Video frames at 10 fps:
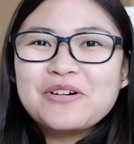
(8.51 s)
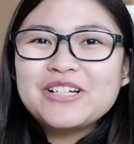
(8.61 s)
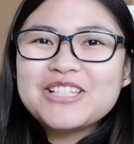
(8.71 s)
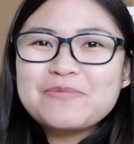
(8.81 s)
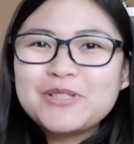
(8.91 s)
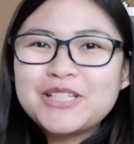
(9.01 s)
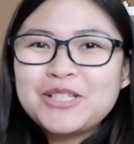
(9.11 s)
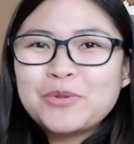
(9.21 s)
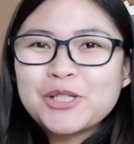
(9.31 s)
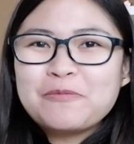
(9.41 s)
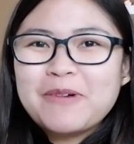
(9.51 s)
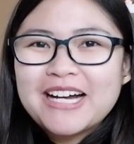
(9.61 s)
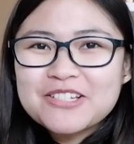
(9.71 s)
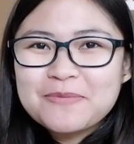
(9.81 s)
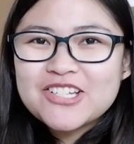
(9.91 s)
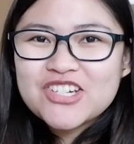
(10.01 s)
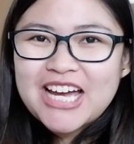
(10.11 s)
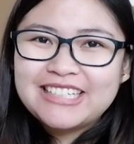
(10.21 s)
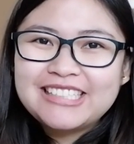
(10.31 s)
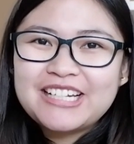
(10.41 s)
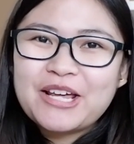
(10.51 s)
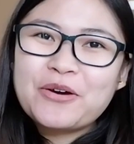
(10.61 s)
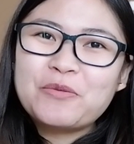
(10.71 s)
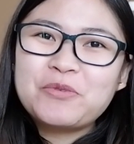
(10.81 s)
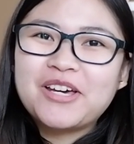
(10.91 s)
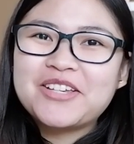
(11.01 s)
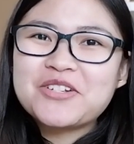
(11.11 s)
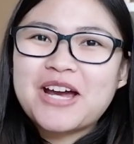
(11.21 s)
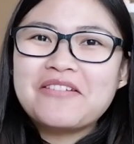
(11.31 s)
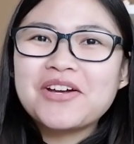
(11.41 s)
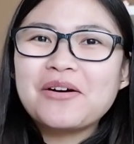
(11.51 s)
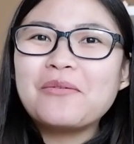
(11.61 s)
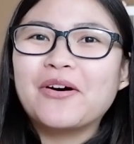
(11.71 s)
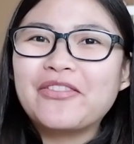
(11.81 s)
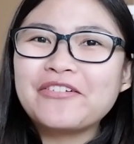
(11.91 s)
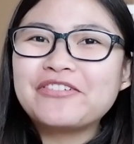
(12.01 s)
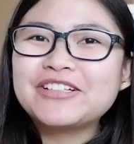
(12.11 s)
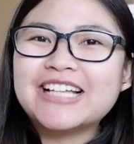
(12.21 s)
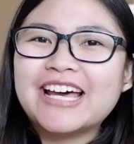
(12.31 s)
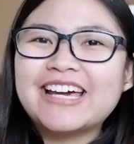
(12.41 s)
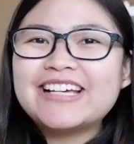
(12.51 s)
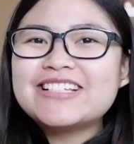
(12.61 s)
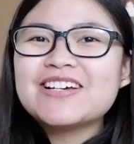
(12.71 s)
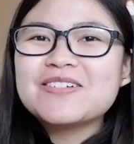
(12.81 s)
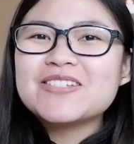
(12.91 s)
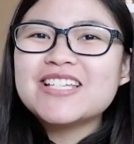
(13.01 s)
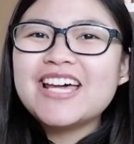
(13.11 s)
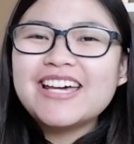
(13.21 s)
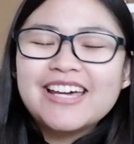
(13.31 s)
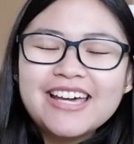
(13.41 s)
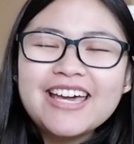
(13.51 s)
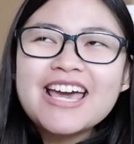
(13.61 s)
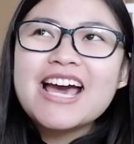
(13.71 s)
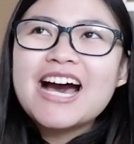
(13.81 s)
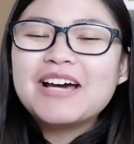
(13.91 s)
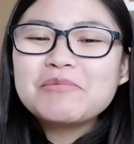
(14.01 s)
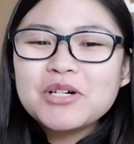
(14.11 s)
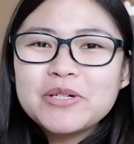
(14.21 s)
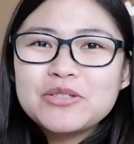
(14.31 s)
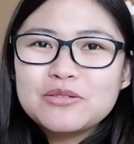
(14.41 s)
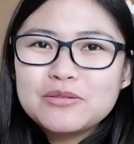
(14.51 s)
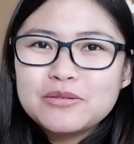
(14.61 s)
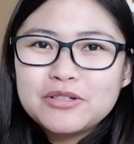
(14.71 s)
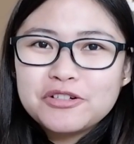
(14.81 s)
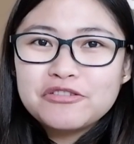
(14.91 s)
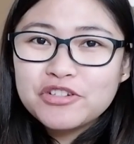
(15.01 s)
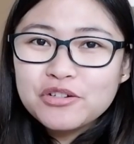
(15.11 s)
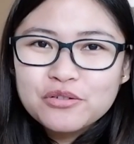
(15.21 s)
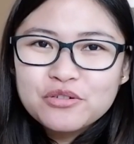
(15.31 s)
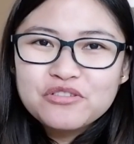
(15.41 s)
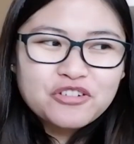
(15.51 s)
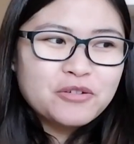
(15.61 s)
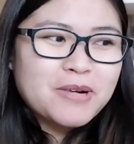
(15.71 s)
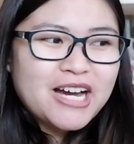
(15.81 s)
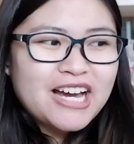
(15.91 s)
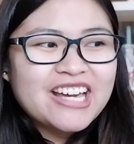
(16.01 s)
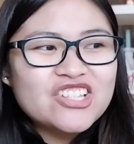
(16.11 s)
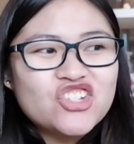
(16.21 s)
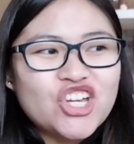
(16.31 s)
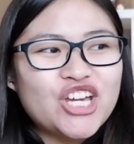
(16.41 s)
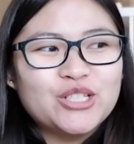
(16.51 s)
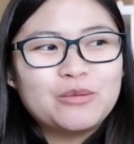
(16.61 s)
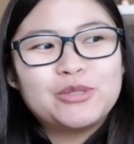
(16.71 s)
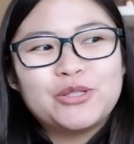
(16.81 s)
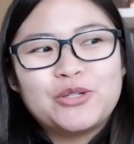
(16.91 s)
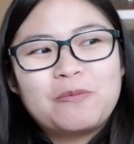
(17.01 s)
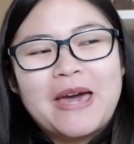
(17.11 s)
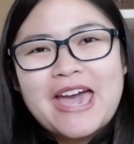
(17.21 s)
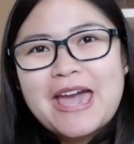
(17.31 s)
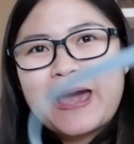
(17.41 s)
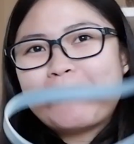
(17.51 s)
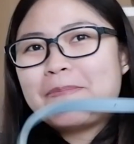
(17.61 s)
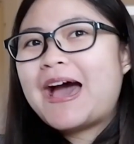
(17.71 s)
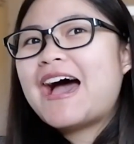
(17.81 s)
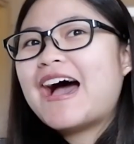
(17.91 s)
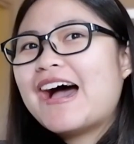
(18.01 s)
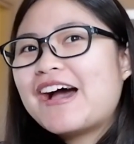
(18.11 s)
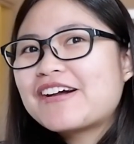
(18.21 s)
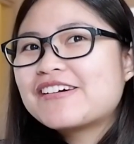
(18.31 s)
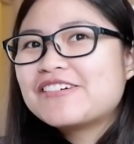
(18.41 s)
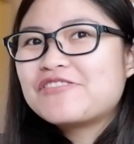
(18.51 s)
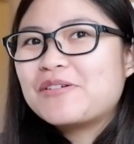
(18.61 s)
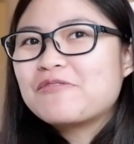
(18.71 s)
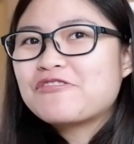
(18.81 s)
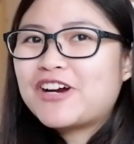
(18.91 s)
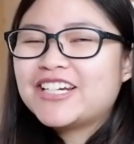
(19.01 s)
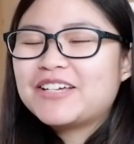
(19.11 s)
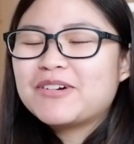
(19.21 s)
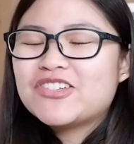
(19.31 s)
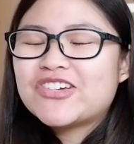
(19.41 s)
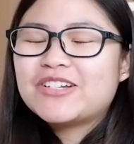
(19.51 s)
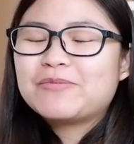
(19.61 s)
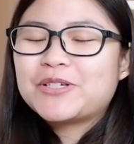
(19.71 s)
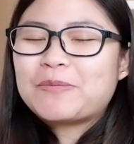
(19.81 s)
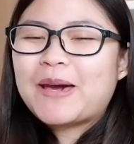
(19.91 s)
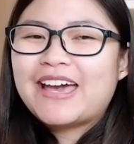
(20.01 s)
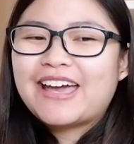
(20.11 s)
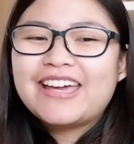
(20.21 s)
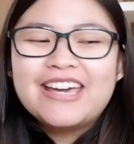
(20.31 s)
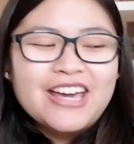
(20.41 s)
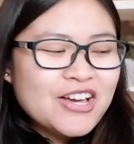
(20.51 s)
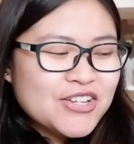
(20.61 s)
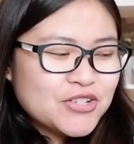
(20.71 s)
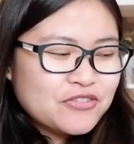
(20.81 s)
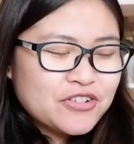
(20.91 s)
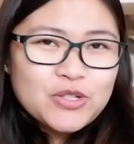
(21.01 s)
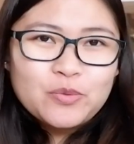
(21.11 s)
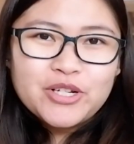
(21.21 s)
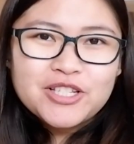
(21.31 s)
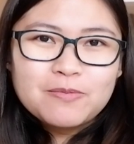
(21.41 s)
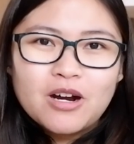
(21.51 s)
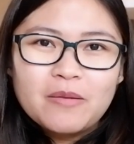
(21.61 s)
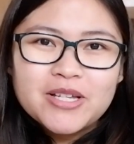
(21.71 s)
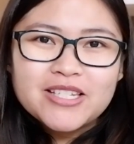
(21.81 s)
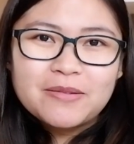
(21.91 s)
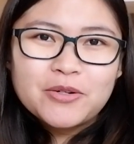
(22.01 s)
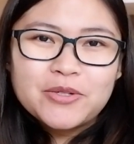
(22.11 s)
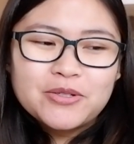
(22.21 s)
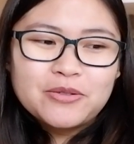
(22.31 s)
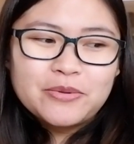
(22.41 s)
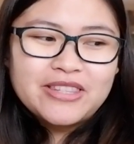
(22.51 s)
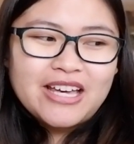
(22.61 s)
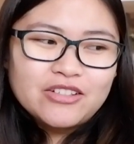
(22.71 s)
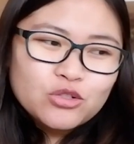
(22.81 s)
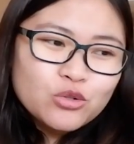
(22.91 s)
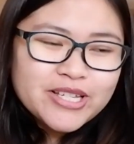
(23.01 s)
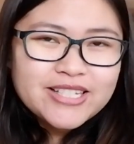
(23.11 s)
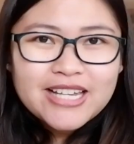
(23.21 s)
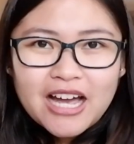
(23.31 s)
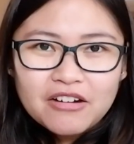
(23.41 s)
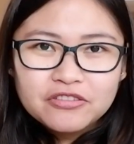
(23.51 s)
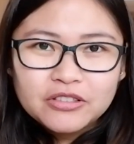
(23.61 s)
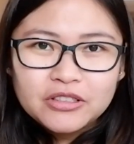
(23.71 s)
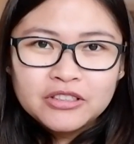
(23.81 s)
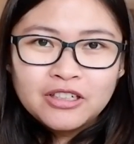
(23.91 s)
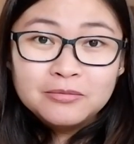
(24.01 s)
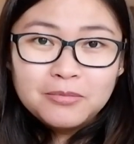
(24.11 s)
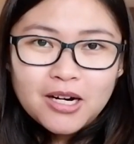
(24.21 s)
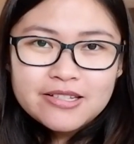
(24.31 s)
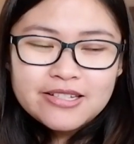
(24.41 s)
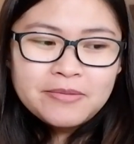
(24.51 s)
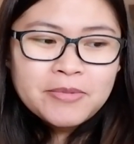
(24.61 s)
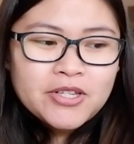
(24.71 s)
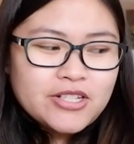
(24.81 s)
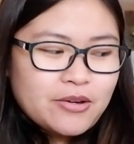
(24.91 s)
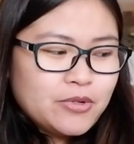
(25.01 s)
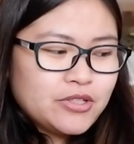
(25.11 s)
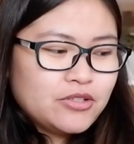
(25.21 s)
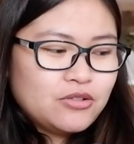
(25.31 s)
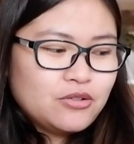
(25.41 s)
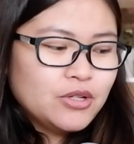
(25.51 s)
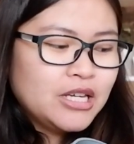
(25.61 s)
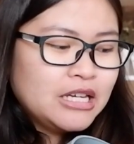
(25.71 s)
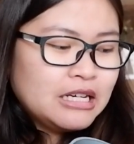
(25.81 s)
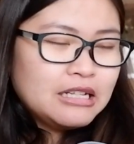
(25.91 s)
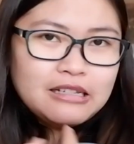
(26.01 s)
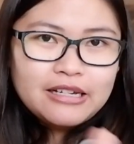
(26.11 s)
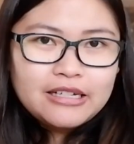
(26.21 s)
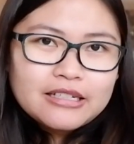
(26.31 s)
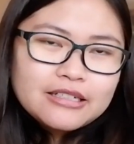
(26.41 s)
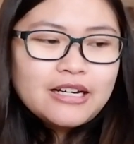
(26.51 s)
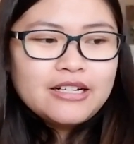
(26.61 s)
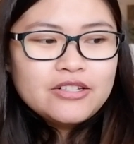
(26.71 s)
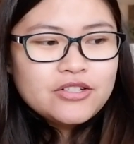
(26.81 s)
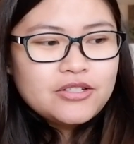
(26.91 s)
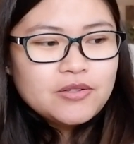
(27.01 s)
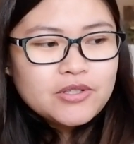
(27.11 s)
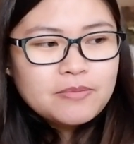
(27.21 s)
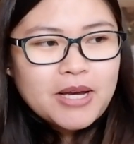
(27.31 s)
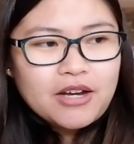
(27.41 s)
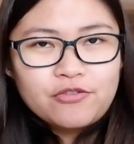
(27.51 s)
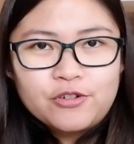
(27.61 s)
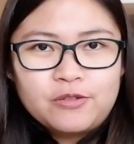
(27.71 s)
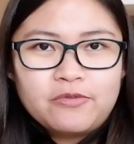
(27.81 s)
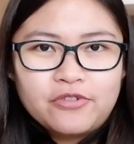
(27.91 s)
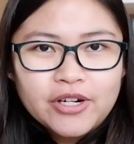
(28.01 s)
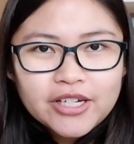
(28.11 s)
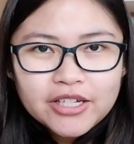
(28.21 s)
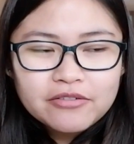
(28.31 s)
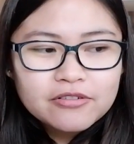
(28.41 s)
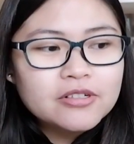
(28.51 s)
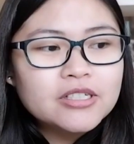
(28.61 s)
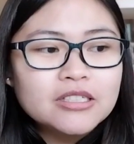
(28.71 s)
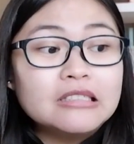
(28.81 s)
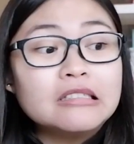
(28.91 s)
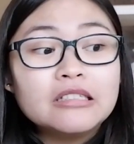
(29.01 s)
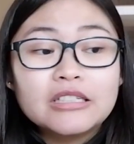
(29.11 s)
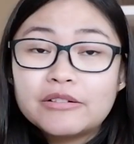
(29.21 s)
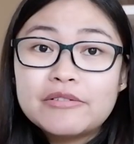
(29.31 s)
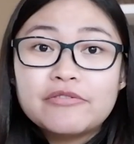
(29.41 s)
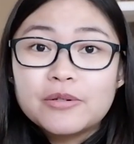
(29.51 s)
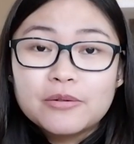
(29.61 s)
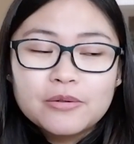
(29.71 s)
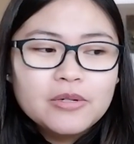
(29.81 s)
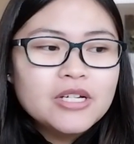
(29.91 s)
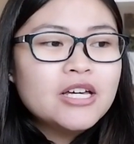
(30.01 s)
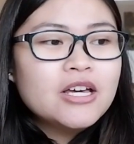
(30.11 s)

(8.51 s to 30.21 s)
everyone, it's Pauline. Welcome back to my channel and I hope you guys are having a wonderful day. So today, I'm going to do the review for my JW PEI bag from Friday by JW PEI. So for this one, as promised, I'm going to do it 2 weeks after the unboxing because I wanted to kind of just use the bag first before I give the review.